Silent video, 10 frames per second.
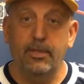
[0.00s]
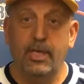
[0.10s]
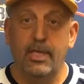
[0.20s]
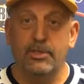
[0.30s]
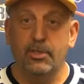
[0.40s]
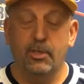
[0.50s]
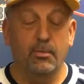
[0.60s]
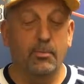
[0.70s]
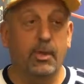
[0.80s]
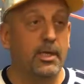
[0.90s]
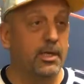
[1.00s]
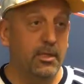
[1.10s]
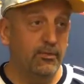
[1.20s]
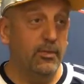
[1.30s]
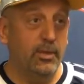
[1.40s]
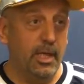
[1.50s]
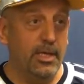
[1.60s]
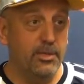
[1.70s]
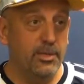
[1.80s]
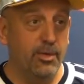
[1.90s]
the guys that are going to be playing in the infield
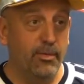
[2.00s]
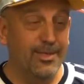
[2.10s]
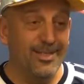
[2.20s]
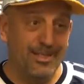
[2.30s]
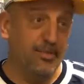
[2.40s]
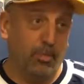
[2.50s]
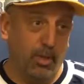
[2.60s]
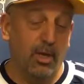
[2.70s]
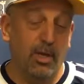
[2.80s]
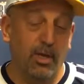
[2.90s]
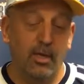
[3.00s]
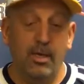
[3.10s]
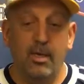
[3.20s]
last year that didn't play,